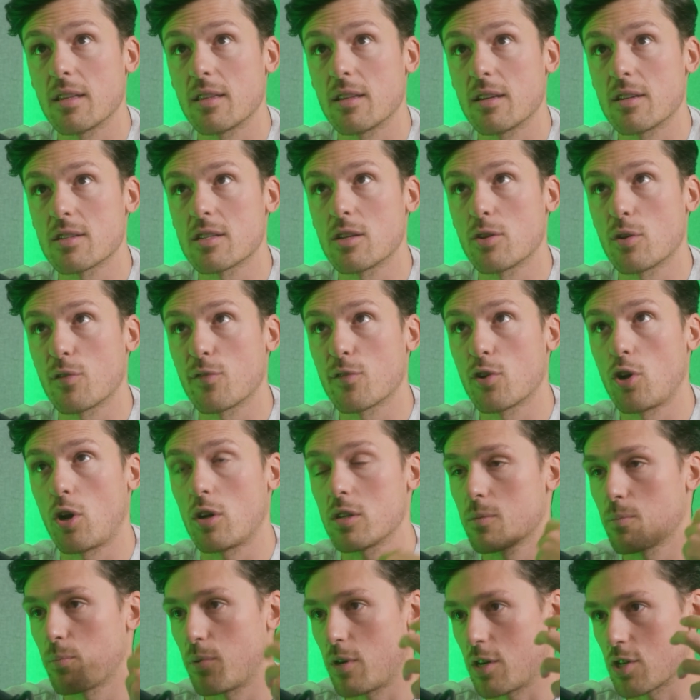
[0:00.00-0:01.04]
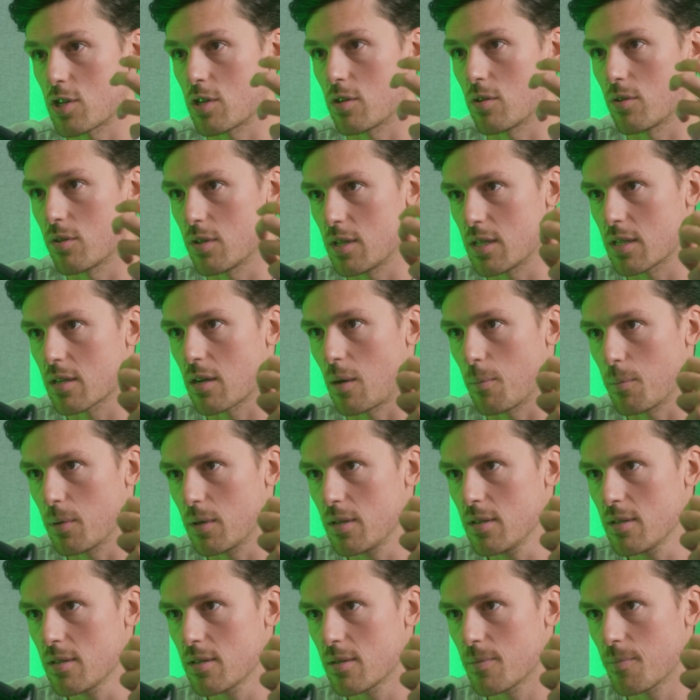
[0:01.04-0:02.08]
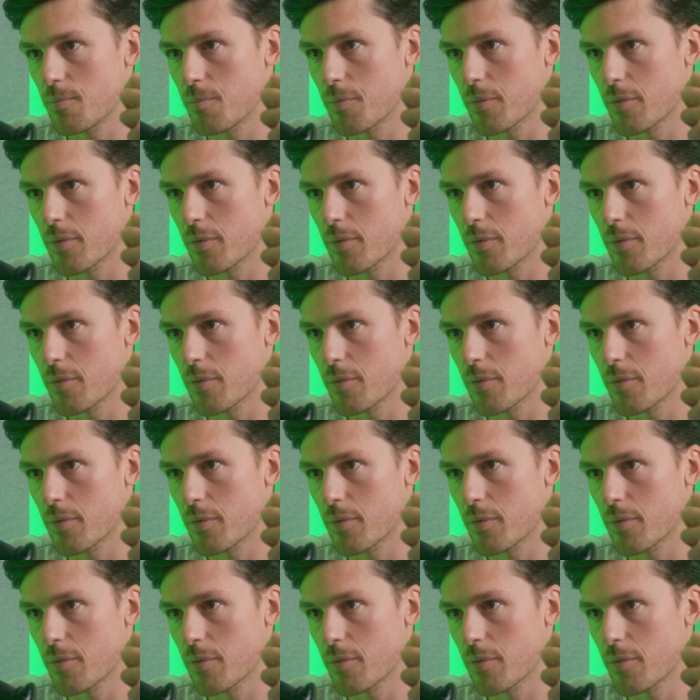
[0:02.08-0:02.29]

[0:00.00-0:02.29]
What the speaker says: there is a lot of cost pressure on these companies,